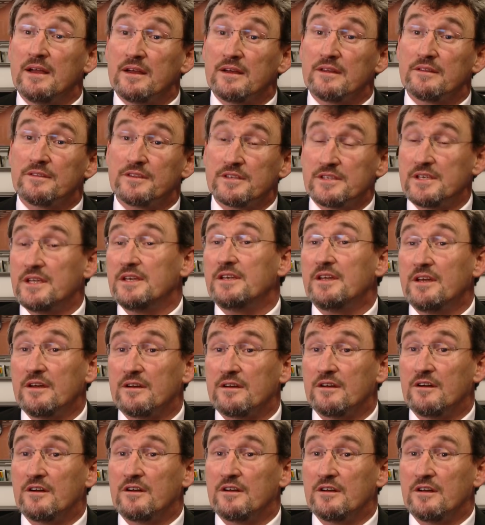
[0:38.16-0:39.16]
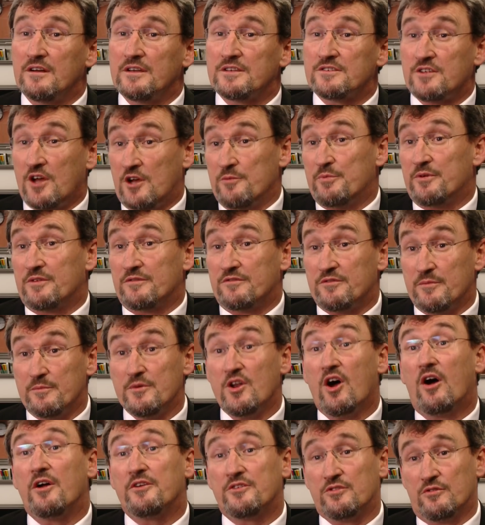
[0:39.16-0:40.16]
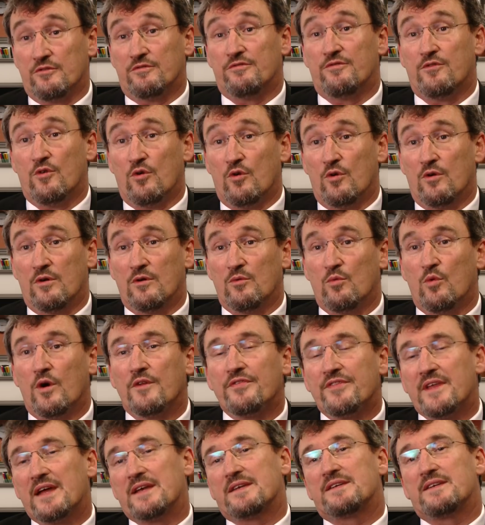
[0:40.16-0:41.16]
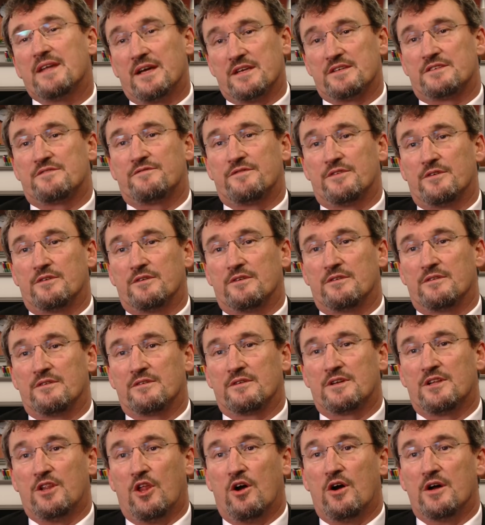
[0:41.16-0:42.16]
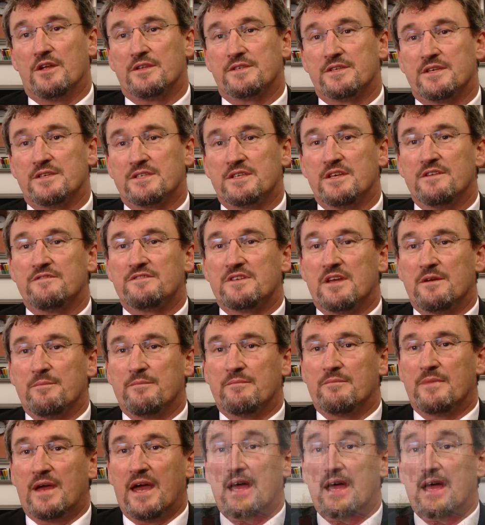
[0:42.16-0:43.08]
The centre is open from 9 till 4. What that does for clients is gives them